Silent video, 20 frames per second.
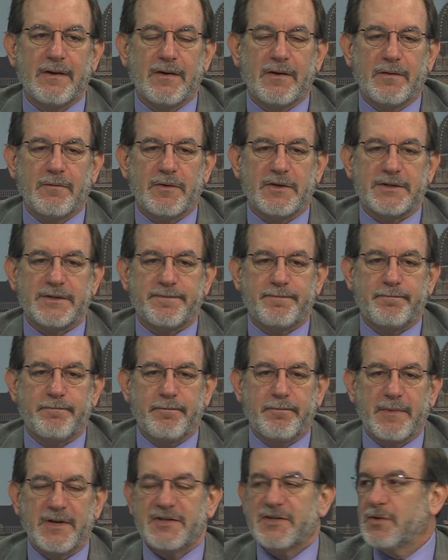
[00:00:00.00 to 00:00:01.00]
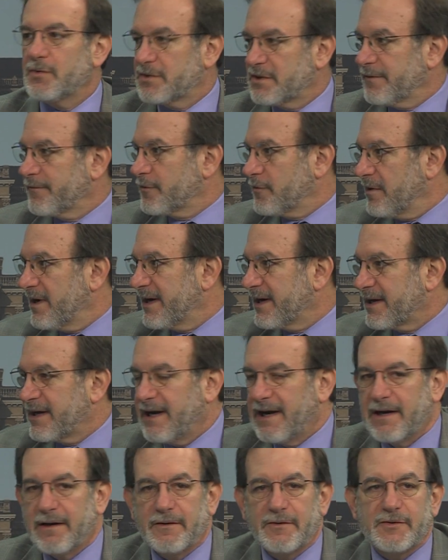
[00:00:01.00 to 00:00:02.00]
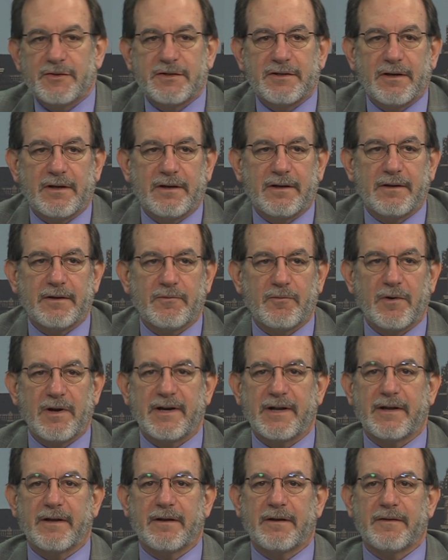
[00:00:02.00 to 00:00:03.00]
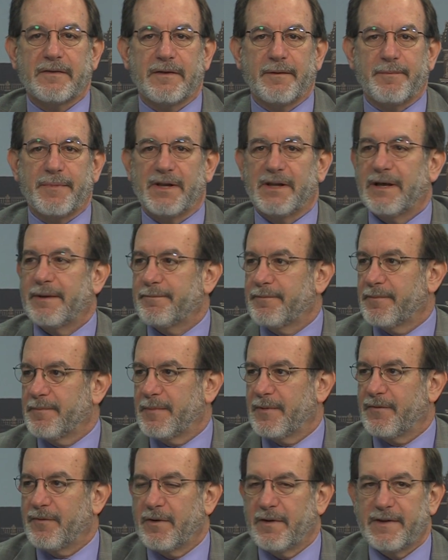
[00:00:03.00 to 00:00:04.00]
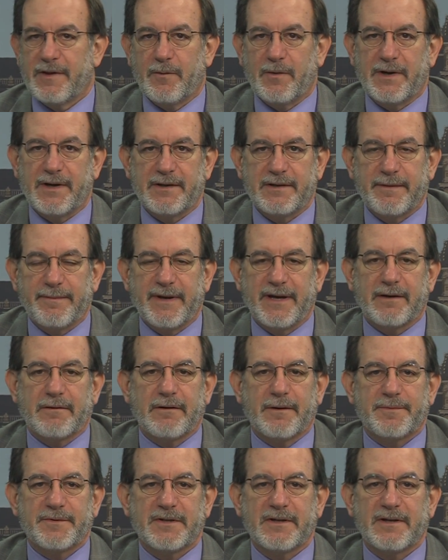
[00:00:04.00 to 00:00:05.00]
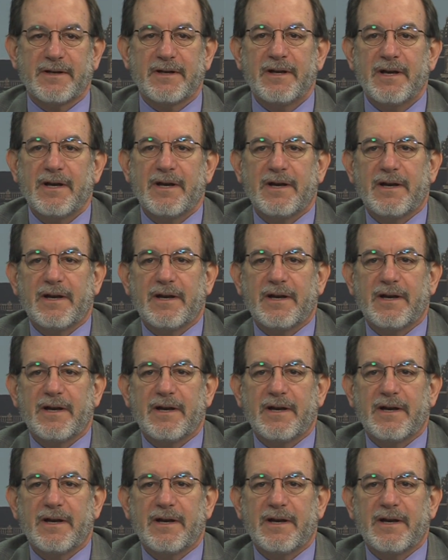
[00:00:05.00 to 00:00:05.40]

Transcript: was misuse of credit cards, uh, running the bill up before they went into bankruptcy,